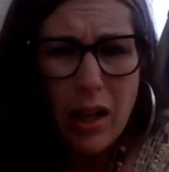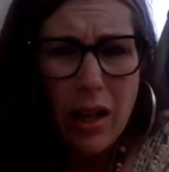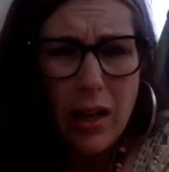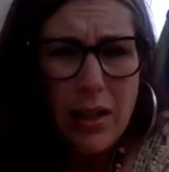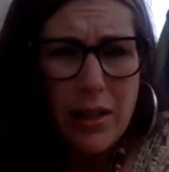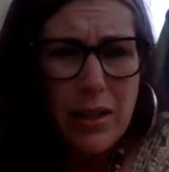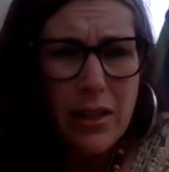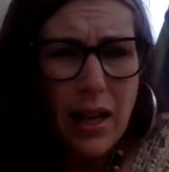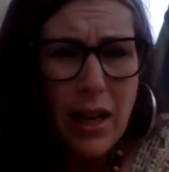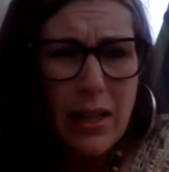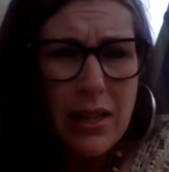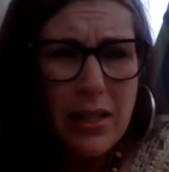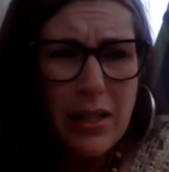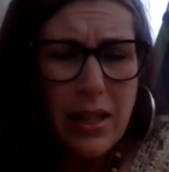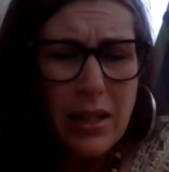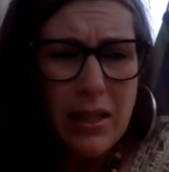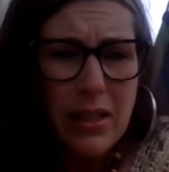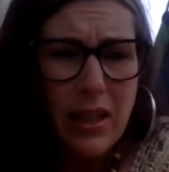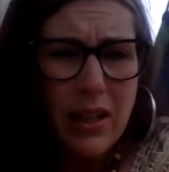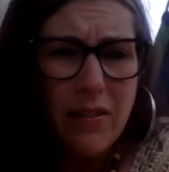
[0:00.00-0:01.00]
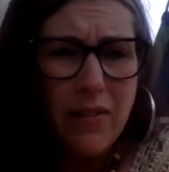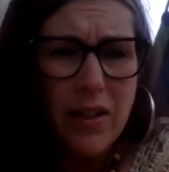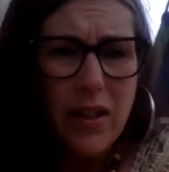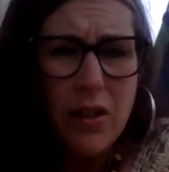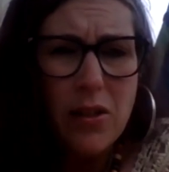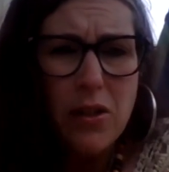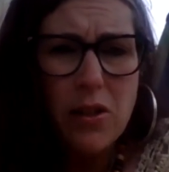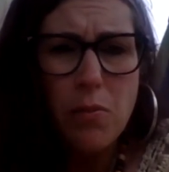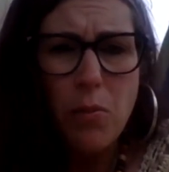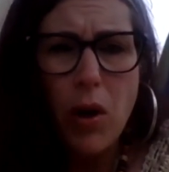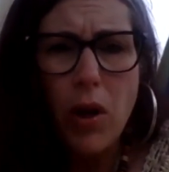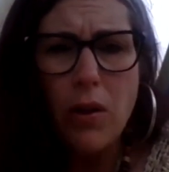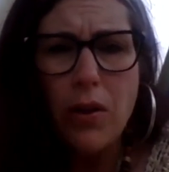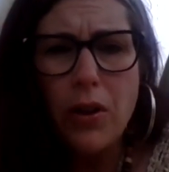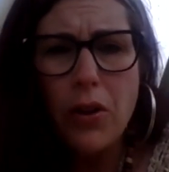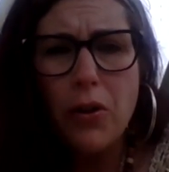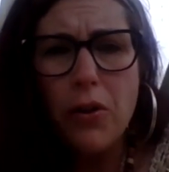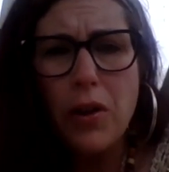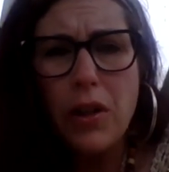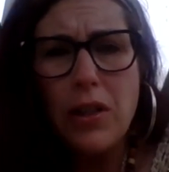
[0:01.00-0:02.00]
SAS says even a
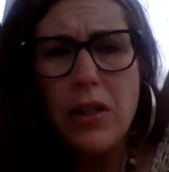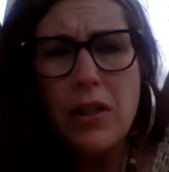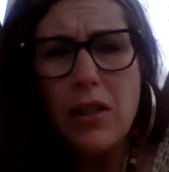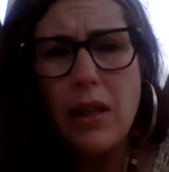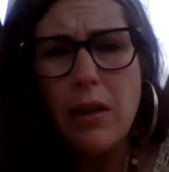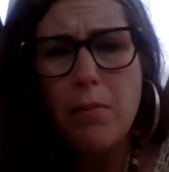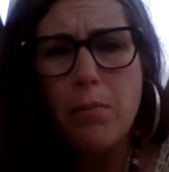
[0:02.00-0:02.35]
small increase